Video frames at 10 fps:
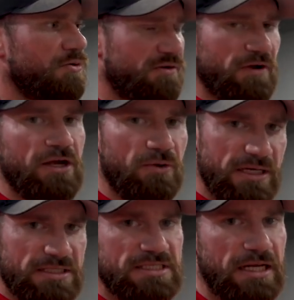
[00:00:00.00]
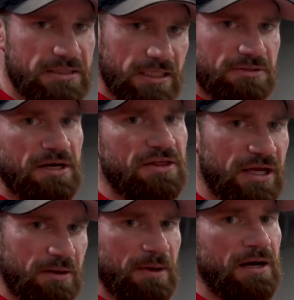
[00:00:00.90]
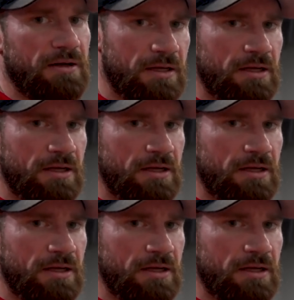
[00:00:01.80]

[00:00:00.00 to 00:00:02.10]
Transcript: Whenever I go into sets, that's what I think about.